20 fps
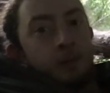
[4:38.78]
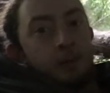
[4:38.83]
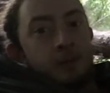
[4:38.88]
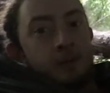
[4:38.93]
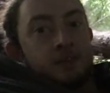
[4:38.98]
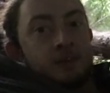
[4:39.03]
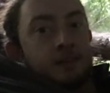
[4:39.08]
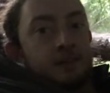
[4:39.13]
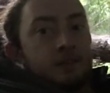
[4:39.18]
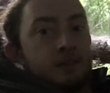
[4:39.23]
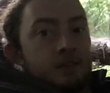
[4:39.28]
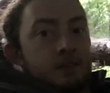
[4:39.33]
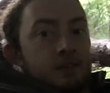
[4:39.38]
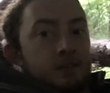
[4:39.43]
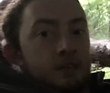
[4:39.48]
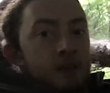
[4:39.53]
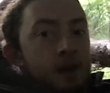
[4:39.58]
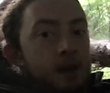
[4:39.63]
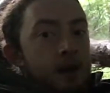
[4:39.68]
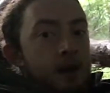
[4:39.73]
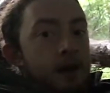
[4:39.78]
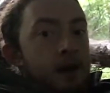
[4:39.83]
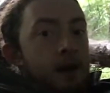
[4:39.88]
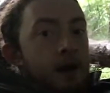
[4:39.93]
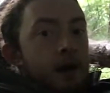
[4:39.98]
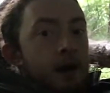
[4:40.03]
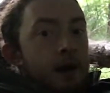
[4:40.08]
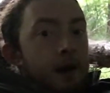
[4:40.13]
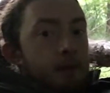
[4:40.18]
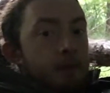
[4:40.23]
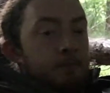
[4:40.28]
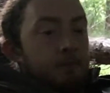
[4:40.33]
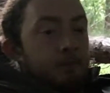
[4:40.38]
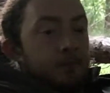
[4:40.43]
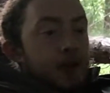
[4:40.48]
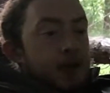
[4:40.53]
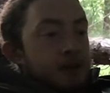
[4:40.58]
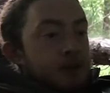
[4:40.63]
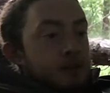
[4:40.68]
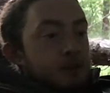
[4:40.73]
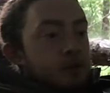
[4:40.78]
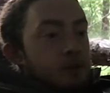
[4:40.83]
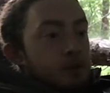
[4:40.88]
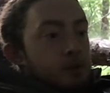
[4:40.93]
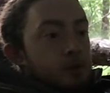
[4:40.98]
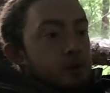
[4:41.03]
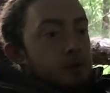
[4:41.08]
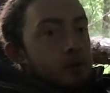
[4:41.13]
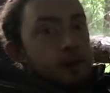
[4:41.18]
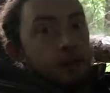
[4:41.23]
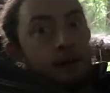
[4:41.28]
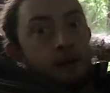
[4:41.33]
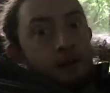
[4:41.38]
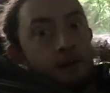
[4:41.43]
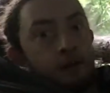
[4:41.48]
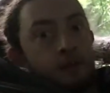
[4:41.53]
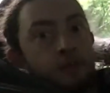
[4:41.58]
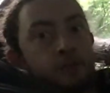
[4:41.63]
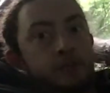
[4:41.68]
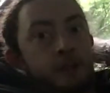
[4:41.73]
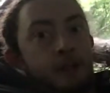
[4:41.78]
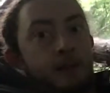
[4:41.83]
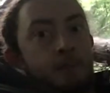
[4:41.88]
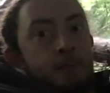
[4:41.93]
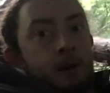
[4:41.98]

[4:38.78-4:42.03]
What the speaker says: sides as a top coat, and then I obviously have my